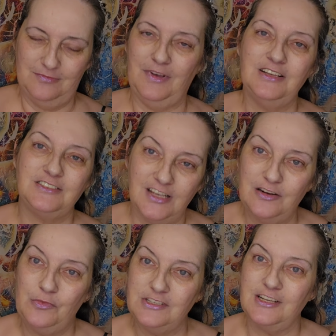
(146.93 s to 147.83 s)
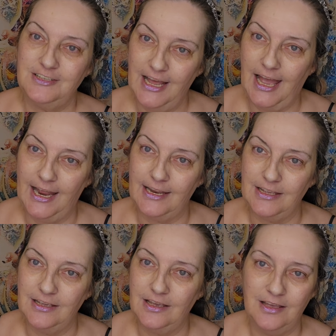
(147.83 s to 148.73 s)
my son was a
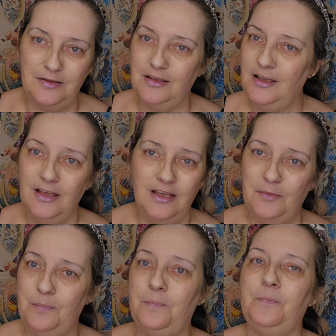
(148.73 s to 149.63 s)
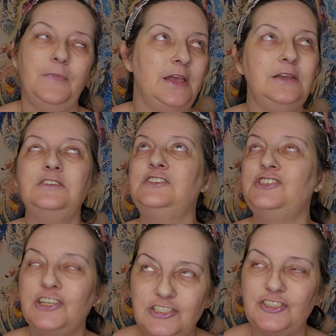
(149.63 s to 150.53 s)
daddy. He
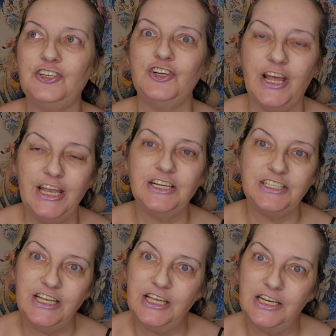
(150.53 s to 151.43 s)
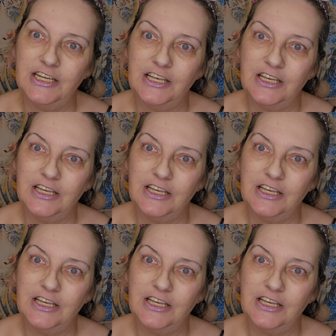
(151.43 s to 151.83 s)
just turned 18